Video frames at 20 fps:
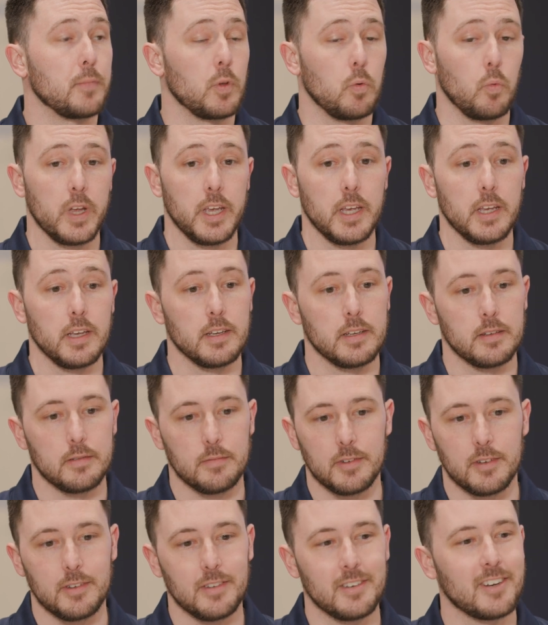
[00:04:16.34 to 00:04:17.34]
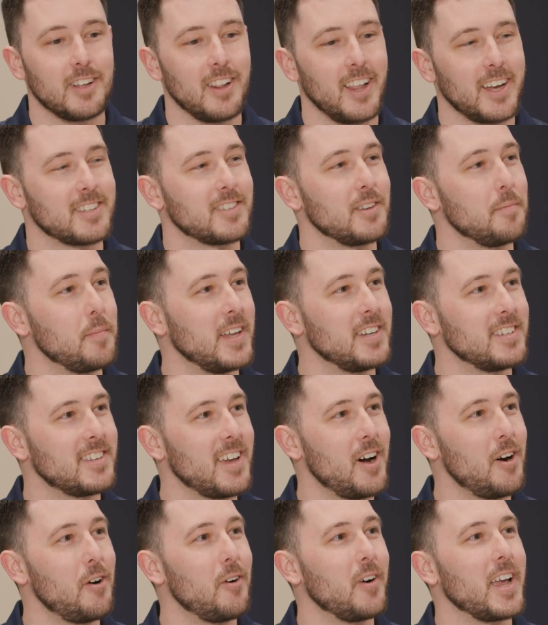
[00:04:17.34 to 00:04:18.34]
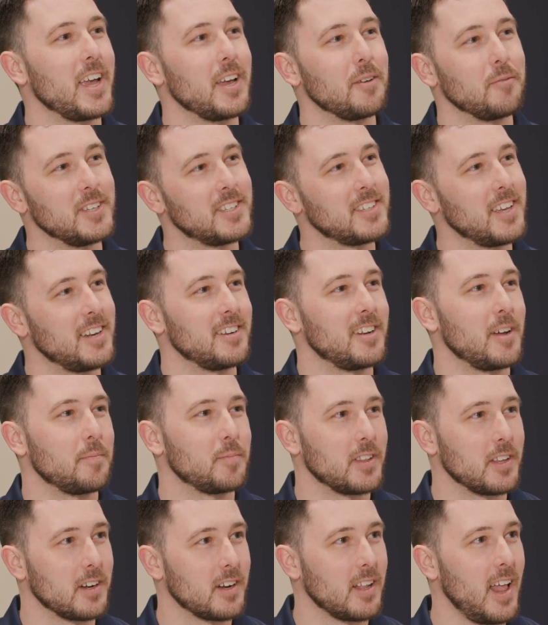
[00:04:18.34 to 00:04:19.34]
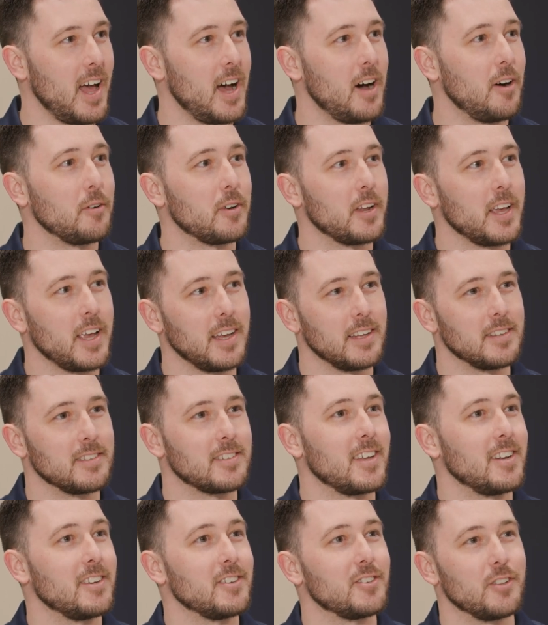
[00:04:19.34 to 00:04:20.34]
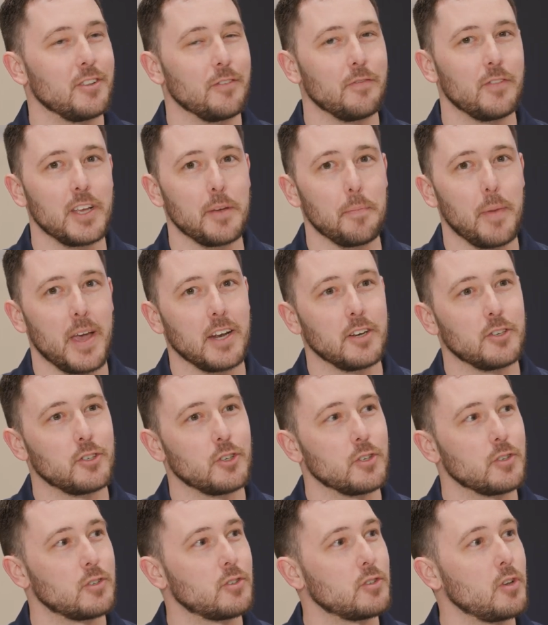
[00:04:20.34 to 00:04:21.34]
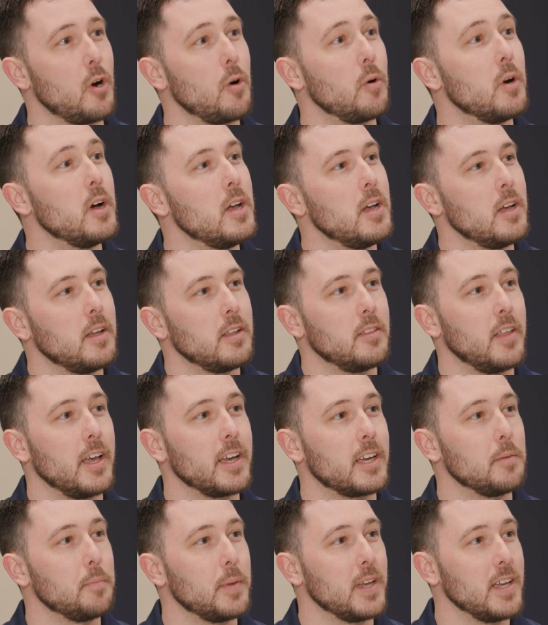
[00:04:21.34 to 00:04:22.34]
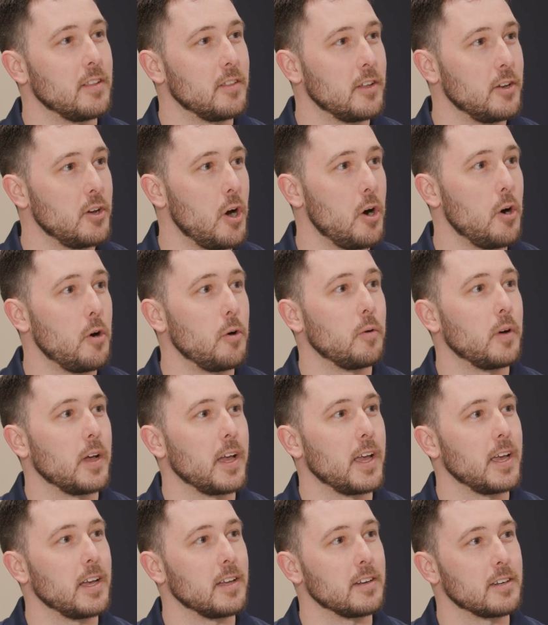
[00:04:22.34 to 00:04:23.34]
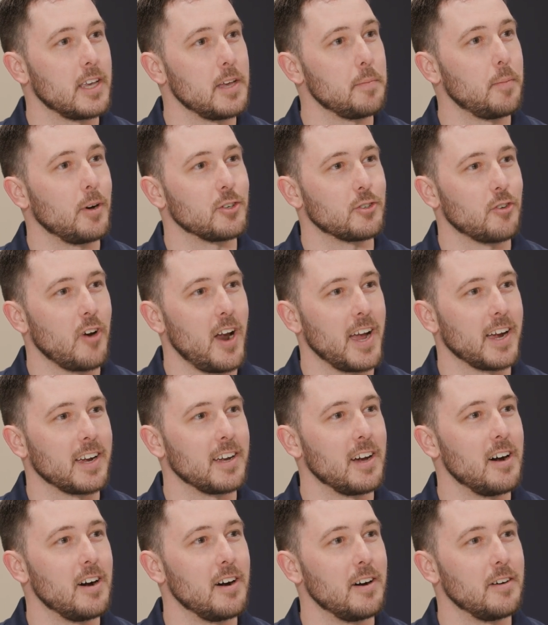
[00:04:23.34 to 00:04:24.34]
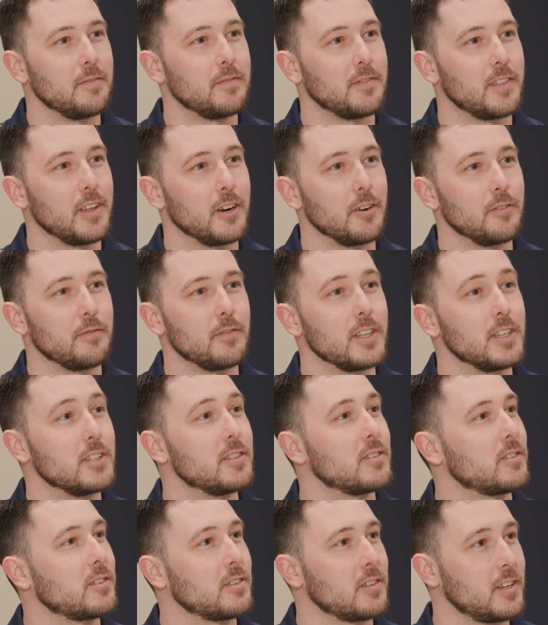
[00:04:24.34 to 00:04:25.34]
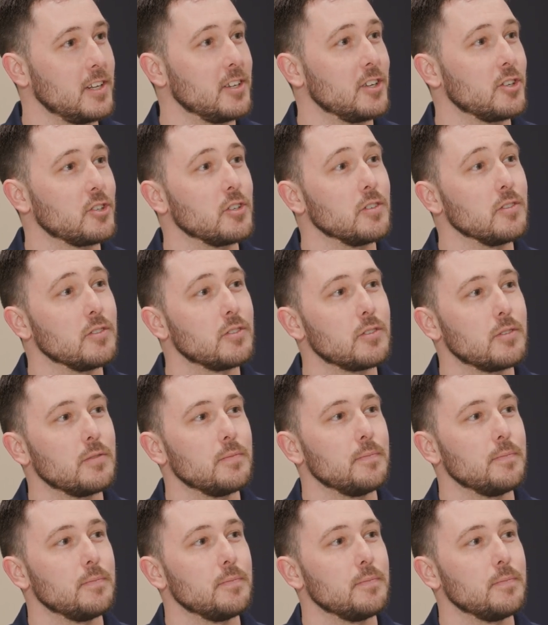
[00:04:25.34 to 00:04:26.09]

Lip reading: We collect some intel and we send it up to the cloud and send it to the fleet managers so they can be in the know and keep on track of their fleet's conditions.